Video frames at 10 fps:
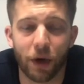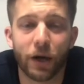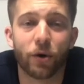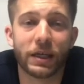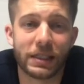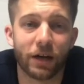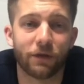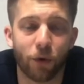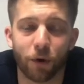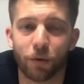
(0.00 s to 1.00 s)
I know I said
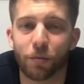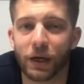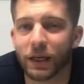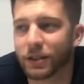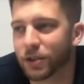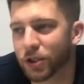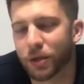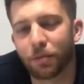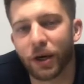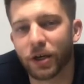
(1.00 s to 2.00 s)
affordable, but just
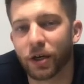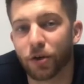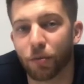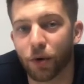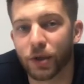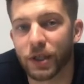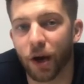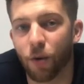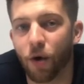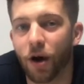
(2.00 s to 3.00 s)
compared to other books that I
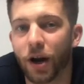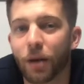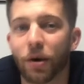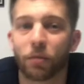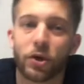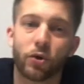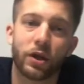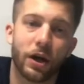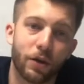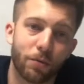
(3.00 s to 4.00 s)
want, I'd probably go the
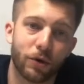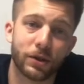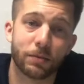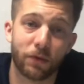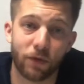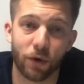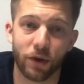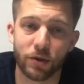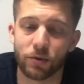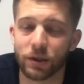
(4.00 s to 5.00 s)
other books before
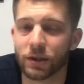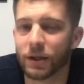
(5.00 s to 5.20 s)
this one.